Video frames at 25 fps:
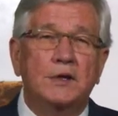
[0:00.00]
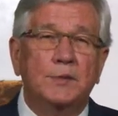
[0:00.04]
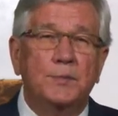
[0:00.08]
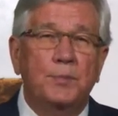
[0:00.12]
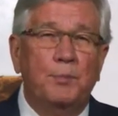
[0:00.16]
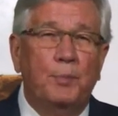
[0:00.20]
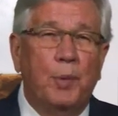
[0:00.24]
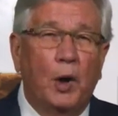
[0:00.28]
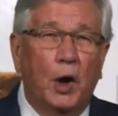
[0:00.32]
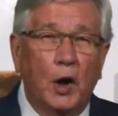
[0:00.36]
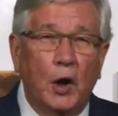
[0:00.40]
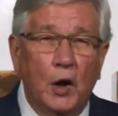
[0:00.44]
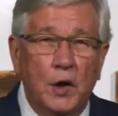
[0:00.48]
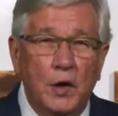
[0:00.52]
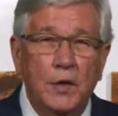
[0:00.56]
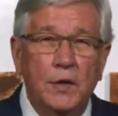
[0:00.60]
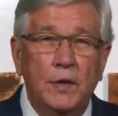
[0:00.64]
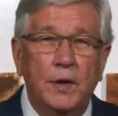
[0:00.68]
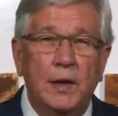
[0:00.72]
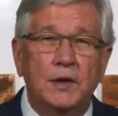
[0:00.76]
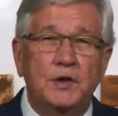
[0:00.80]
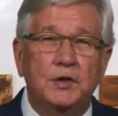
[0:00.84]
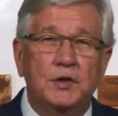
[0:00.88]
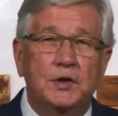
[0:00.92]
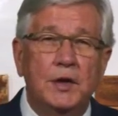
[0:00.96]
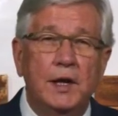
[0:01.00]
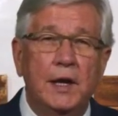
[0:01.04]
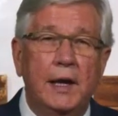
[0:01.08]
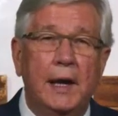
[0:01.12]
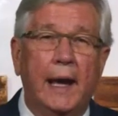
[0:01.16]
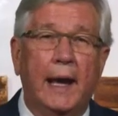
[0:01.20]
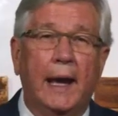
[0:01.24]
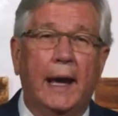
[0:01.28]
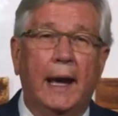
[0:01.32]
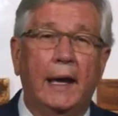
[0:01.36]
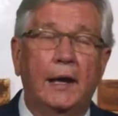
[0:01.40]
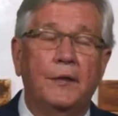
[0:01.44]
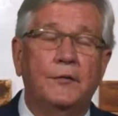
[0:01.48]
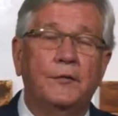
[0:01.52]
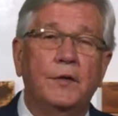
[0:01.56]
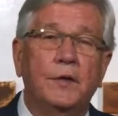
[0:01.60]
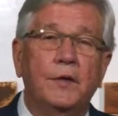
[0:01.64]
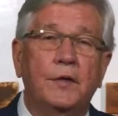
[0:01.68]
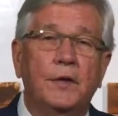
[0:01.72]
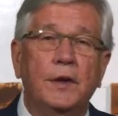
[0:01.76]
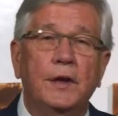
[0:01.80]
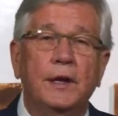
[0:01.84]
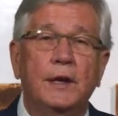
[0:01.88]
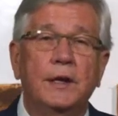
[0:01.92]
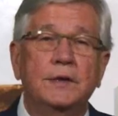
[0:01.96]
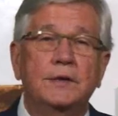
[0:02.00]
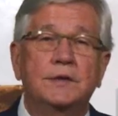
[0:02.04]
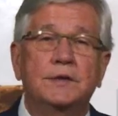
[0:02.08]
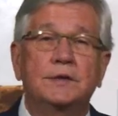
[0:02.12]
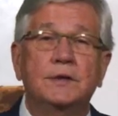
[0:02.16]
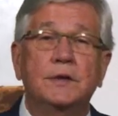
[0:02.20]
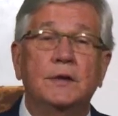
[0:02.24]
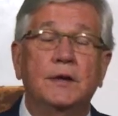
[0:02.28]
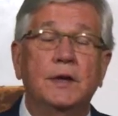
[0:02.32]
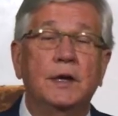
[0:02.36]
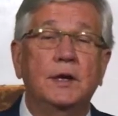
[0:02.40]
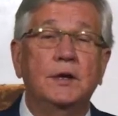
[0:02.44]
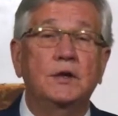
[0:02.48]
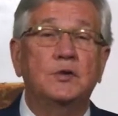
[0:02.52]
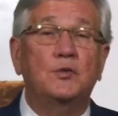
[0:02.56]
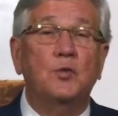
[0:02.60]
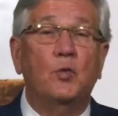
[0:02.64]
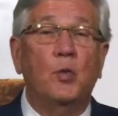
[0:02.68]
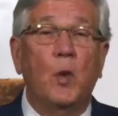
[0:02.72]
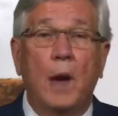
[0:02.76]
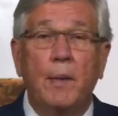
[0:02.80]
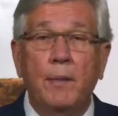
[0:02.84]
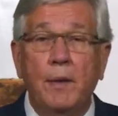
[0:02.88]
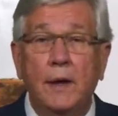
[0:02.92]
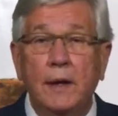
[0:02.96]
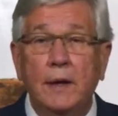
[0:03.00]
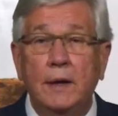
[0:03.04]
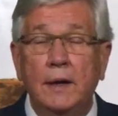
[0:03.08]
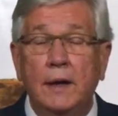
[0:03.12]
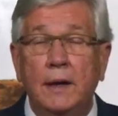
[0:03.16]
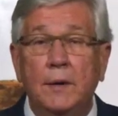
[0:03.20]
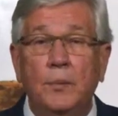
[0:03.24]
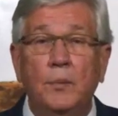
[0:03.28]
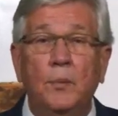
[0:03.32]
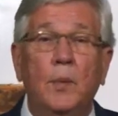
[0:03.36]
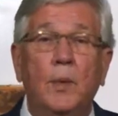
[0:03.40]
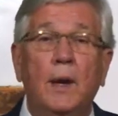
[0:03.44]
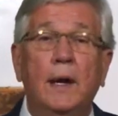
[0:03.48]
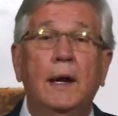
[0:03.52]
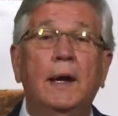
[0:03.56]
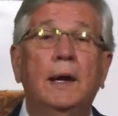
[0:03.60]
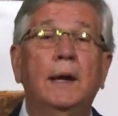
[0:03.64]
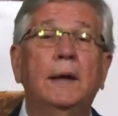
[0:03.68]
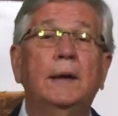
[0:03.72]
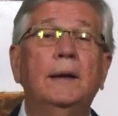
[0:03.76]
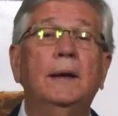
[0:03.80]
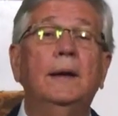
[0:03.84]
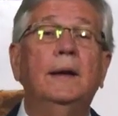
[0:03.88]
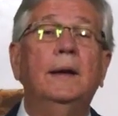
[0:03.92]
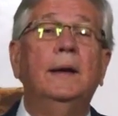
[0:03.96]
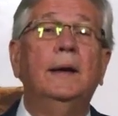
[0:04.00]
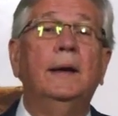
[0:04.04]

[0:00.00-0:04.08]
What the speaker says: burden that she had for these women and men,